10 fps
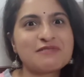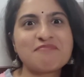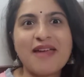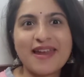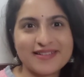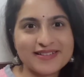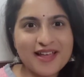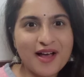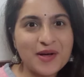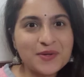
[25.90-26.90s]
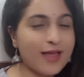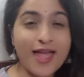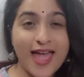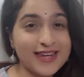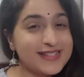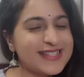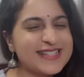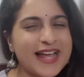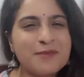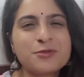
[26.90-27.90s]
better now, and it's
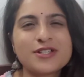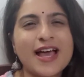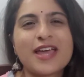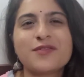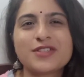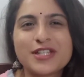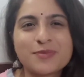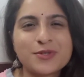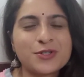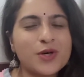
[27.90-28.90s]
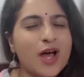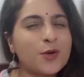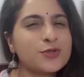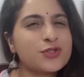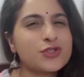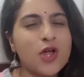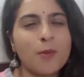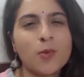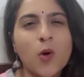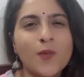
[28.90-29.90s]
time to dive deep into how to
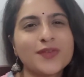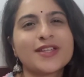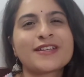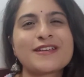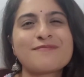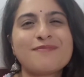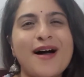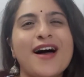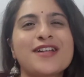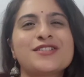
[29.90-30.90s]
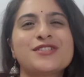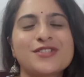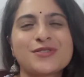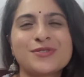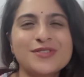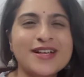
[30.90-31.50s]
stop overthinking part 2